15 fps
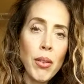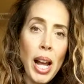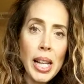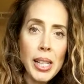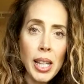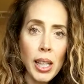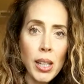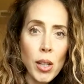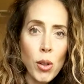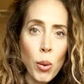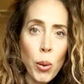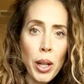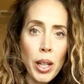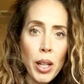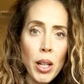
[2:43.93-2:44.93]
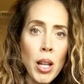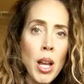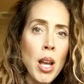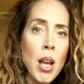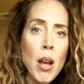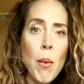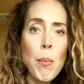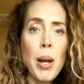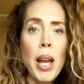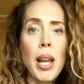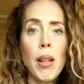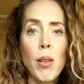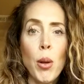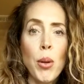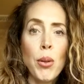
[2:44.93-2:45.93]
flaxseed tutorial.
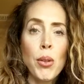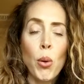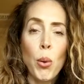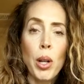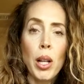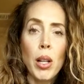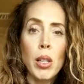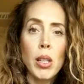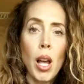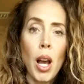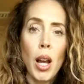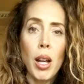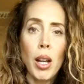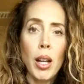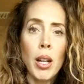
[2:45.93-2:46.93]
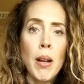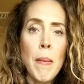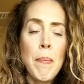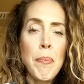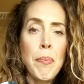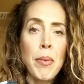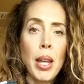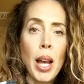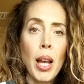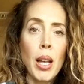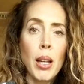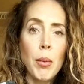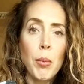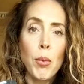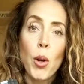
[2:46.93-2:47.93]
But those oils are
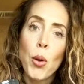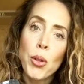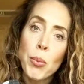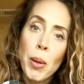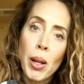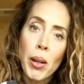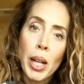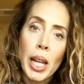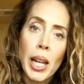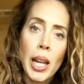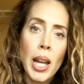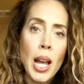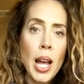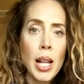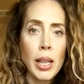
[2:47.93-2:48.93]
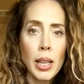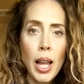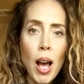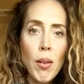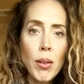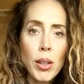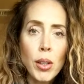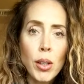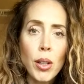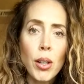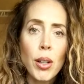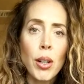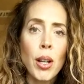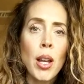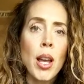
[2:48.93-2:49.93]
rosemary,
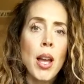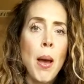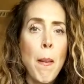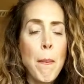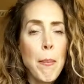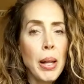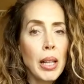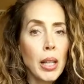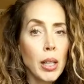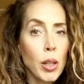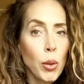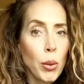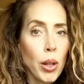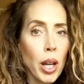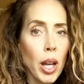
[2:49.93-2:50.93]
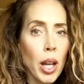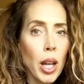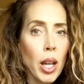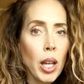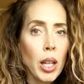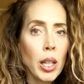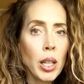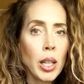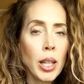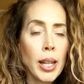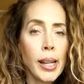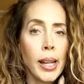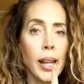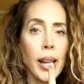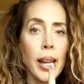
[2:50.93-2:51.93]
lavender, melaleuca,
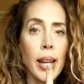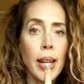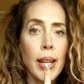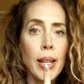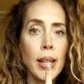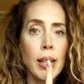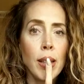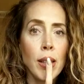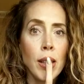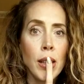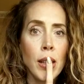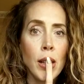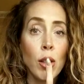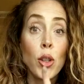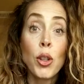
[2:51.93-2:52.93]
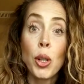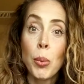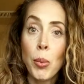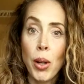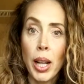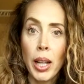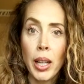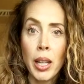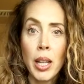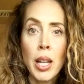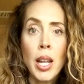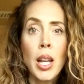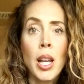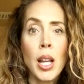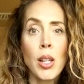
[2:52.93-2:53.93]
and turmeric.
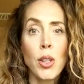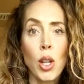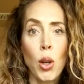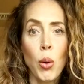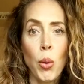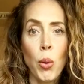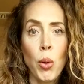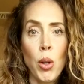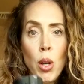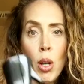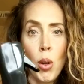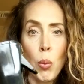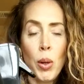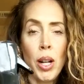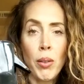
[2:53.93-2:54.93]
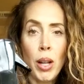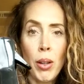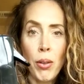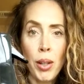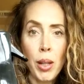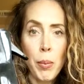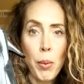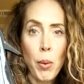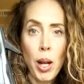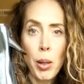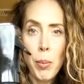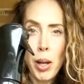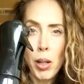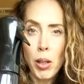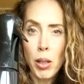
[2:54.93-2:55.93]
So whenever I fill up a
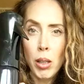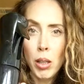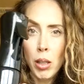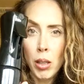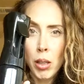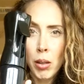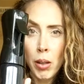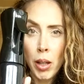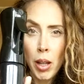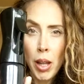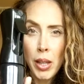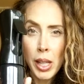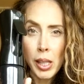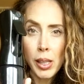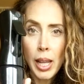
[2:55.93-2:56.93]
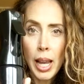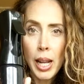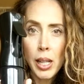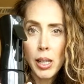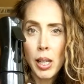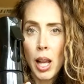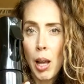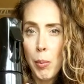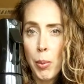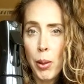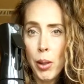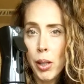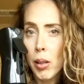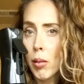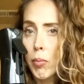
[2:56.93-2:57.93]
water bottle of this size, I
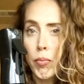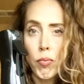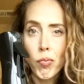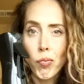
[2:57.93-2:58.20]
put